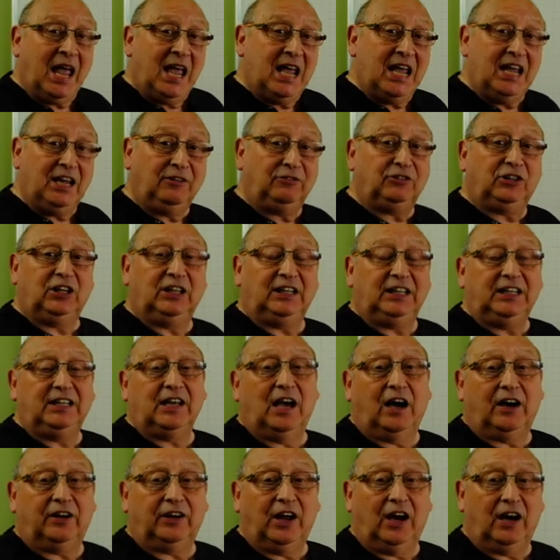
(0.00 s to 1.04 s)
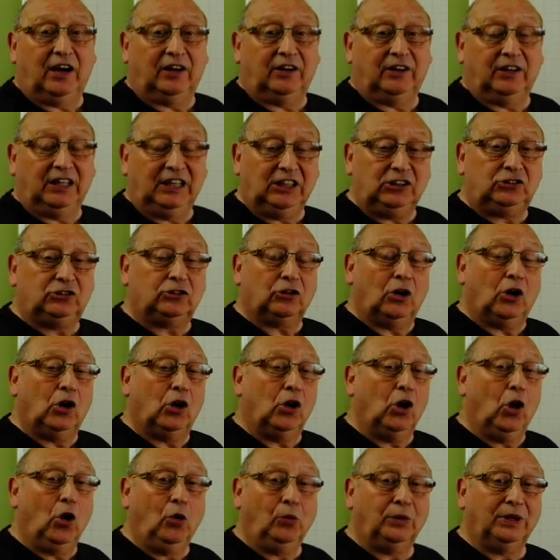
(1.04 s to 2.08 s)
If the IRR is
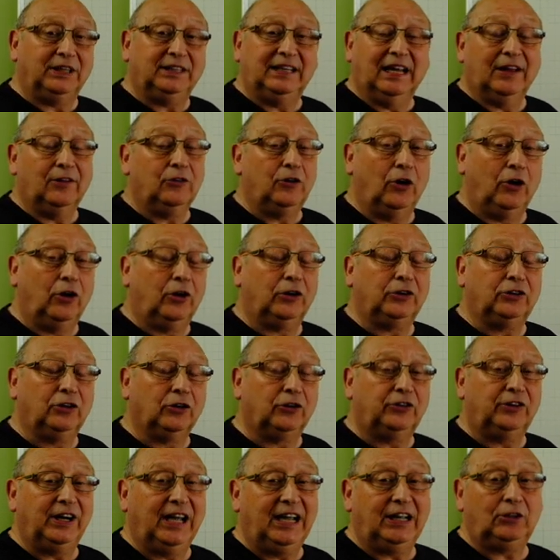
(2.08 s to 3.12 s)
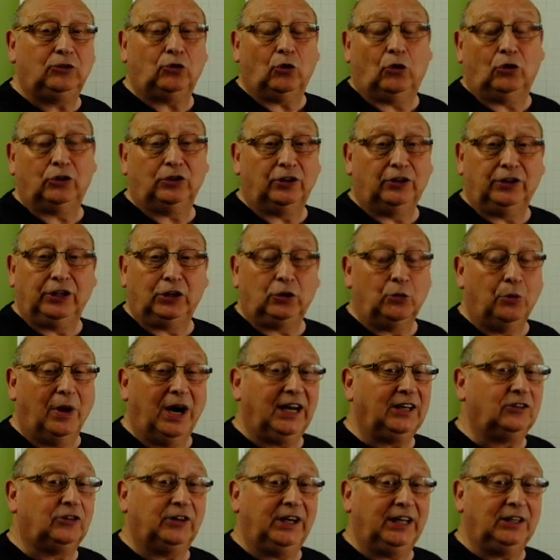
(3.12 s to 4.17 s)
lower than the hurdle rate or the
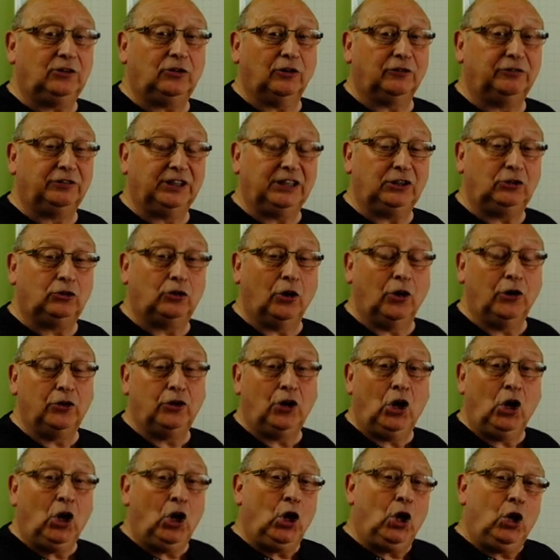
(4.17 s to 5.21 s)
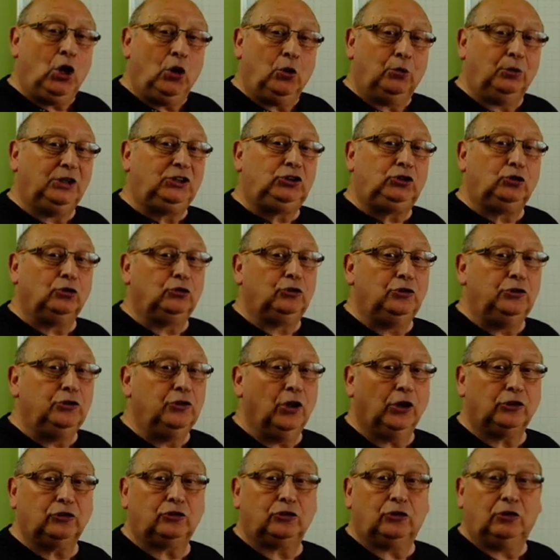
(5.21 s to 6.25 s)
required rate of return, we should
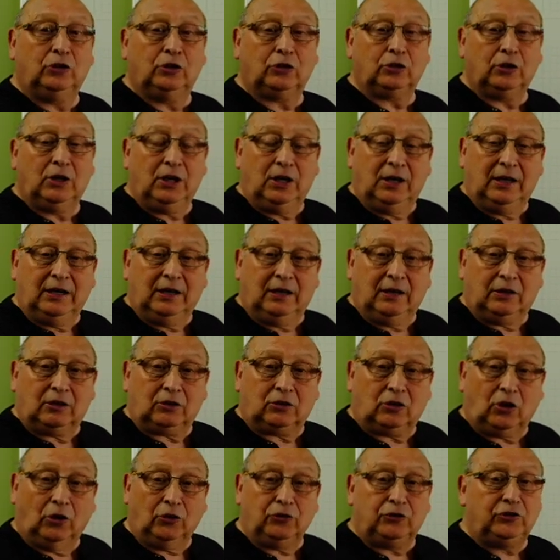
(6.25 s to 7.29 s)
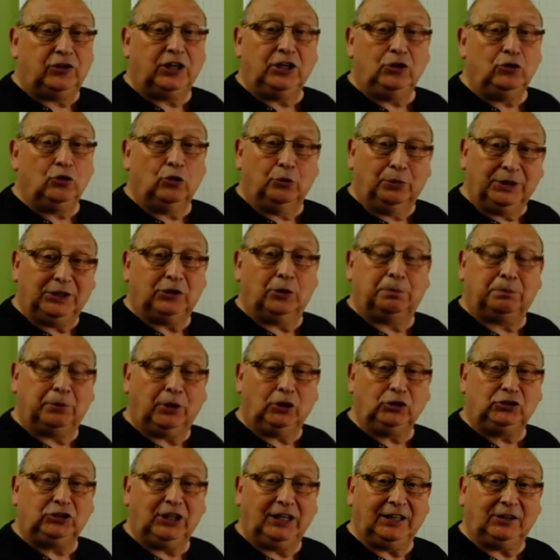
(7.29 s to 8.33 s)
not continue with the
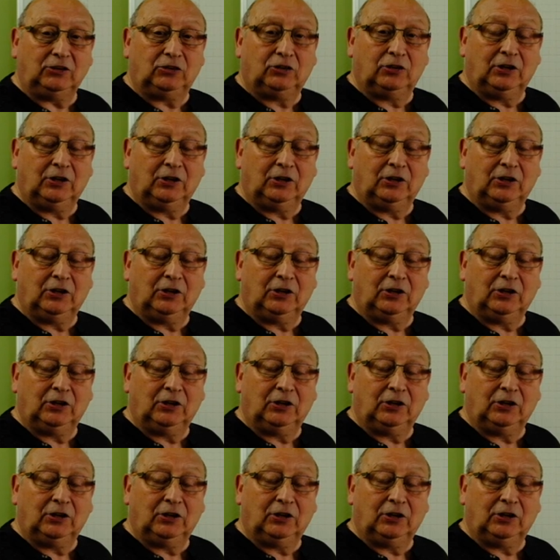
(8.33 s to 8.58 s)
project.